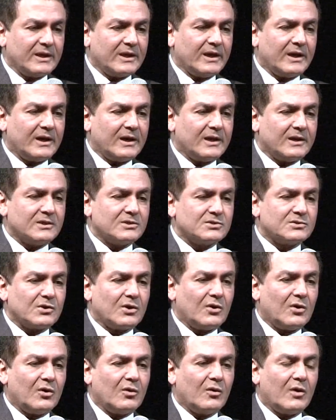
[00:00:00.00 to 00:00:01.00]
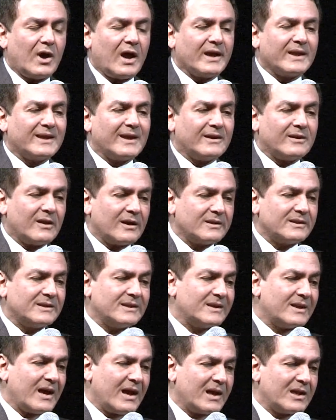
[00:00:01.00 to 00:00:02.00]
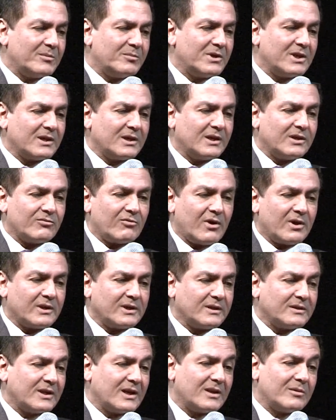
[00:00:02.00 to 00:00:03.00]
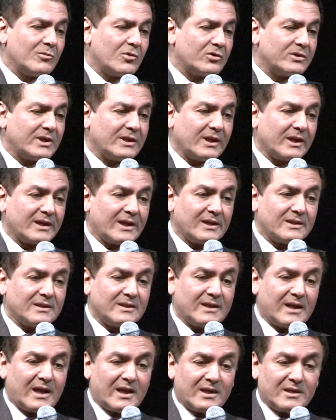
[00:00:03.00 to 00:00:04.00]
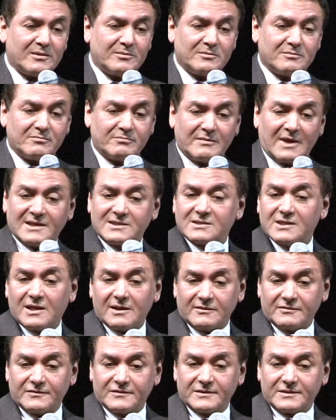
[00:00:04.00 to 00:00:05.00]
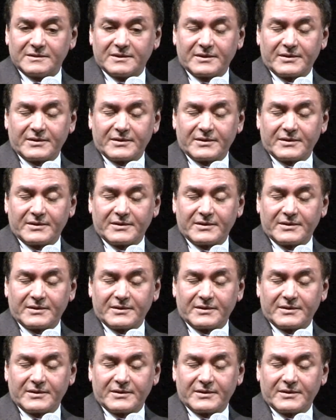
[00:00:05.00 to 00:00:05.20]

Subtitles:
So I cannot deny being Iranian any more than I can deny myself.